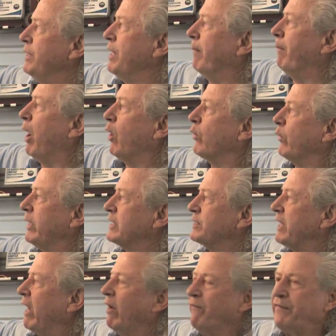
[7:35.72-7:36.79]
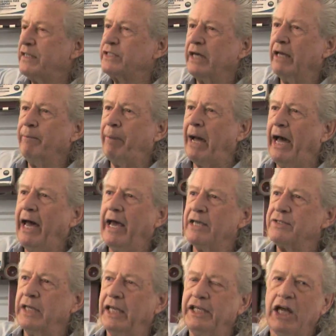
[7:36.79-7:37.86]
the motor itself is
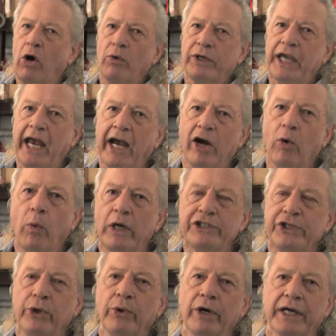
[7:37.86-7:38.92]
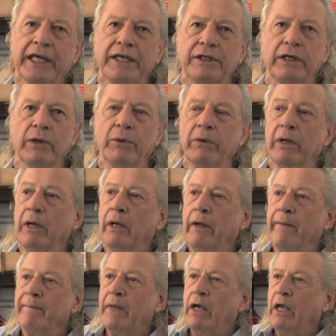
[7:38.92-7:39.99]
unbiased. It don't care what you hook it to.
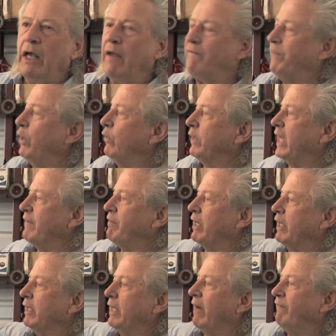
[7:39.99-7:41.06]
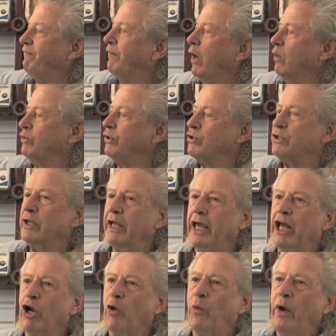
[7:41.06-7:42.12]
If you give it enough voltage,
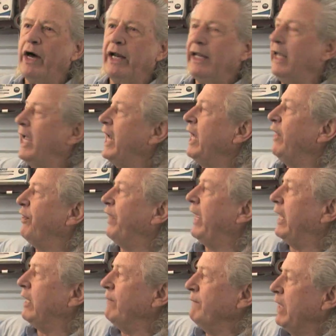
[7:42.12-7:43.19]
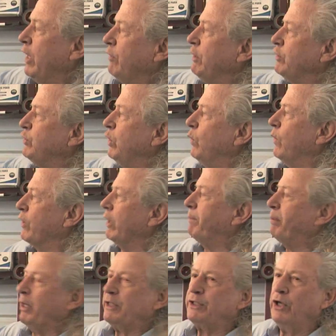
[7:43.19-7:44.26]
it'll run anything that you want to
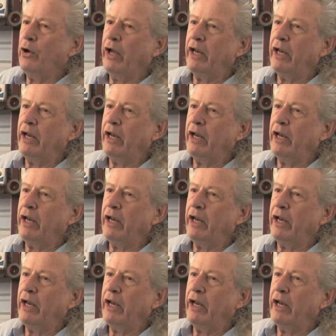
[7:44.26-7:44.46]
put to